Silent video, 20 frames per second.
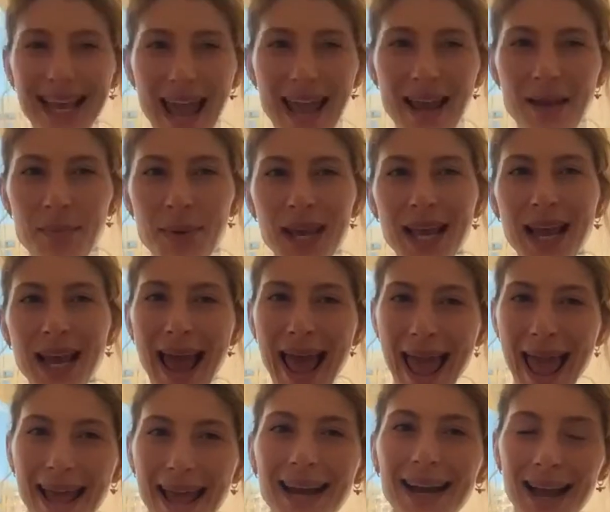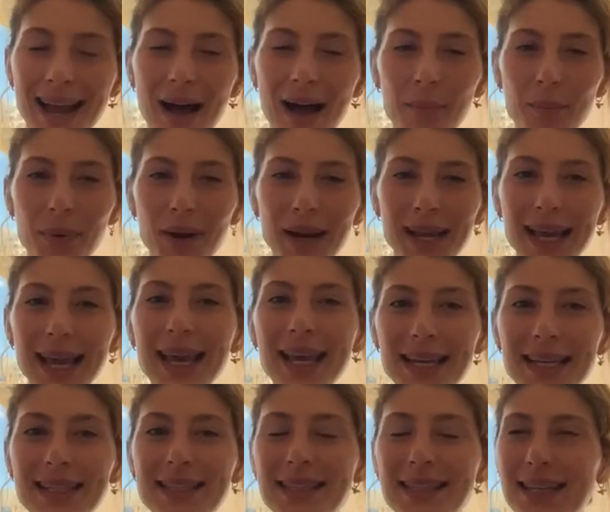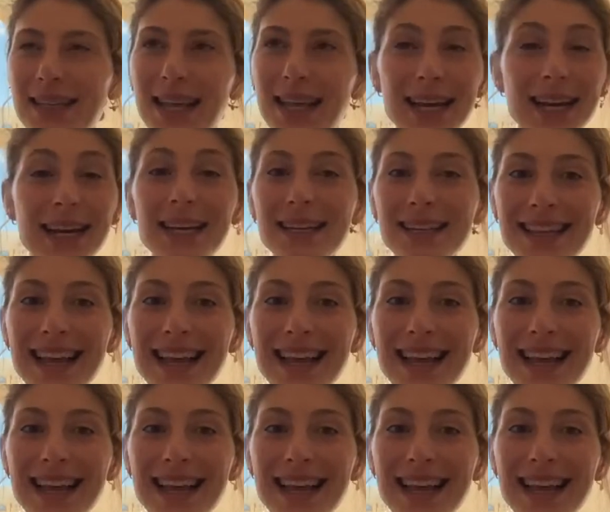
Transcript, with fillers: gaming and gambling is there is,